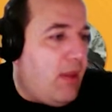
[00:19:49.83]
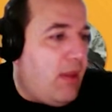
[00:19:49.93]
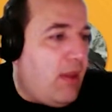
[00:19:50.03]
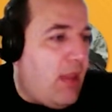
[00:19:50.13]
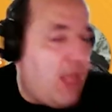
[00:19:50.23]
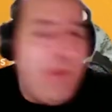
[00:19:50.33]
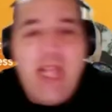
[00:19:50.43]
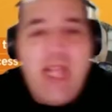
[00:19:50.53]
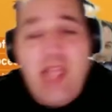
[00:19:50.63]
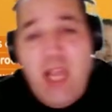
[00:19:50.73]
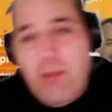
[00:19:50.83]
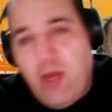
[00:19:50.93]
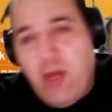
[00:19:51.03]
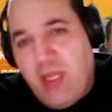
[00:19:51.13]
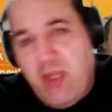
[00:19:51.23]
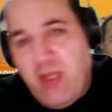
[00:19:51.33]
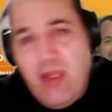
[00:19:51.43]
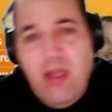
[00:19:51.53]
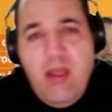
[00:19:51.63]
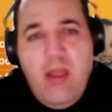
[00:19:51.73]
respect any process.
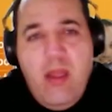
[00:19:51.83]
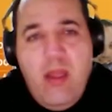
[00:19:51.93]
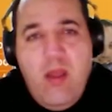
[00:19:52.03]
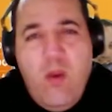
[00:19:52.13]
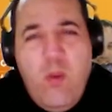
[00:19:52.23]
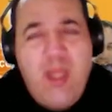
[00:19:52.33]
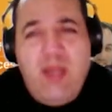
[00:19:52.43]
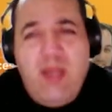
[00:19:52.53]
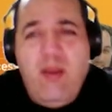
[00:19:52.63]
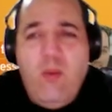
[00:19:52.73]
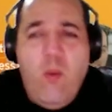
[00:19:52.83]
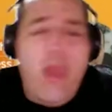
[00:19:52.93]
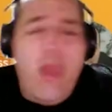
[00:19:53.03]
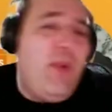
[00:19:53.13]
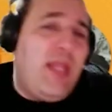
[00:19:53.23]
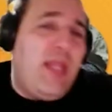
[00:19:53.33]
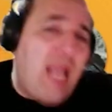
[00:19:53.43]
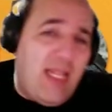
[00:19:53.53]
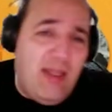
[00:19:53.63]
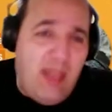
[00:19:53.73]
When we
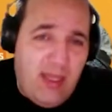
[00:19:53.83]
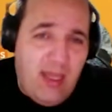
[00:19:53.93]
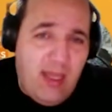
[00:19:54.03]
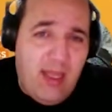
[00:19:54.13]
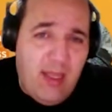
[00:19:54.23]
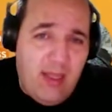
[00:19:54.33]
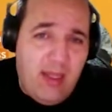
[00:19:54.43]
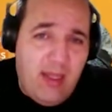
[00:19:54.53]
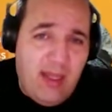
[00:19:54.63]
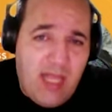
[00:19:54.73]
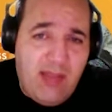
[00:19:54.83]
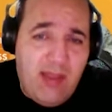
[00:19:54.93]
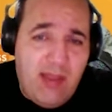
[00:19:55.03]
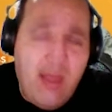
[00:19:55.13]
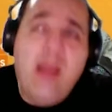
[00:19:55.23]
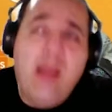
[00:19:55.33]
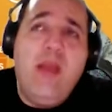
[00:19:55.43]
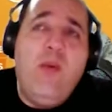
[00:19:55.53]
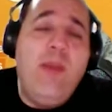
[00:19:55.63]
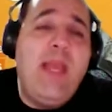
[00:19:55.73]
started the static,
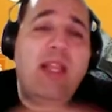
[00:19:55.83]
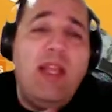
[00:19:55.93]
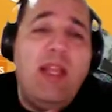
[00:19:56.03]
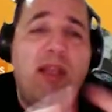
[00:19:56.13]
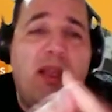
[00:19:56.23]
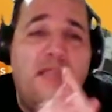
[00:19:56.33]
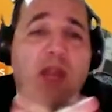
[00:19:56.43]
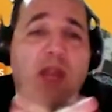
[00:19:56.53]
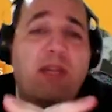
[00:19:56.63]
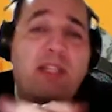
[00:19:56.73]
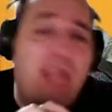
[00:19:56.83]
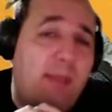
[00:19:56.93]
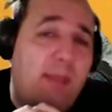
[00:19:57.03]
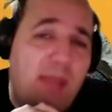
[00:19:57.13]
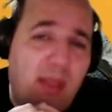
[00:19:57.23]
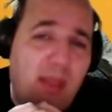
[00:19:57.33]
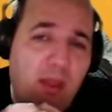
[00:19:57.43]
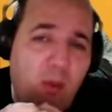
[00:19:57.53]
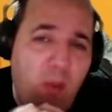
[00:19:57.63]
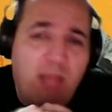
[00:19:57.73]
we made this secret step.
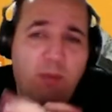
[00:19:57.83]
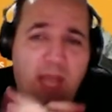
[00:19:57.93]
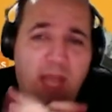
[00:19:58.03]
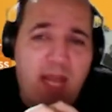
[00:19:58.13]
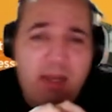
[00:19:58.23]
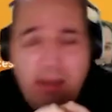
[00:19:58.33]
What we are?